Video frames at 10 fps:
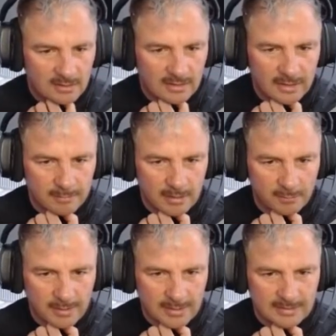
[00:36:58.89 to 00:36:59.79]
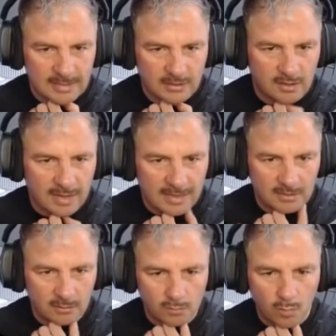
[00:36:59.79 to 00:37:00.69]
Yep, that'll be an extension of that.
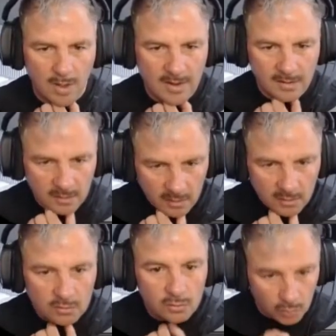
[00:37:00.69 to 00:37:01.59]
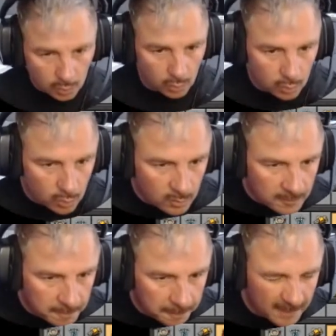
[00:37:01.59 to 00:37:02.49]
So it's 1, 2,
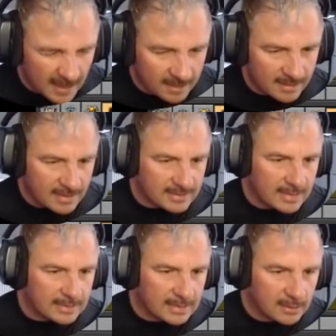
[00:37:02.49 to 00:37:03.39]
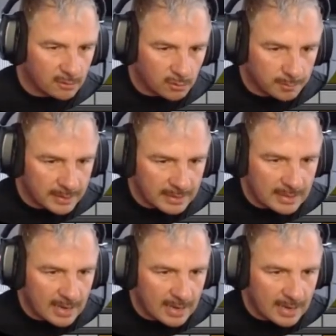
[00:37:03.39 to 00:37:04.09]
and then down here it'll be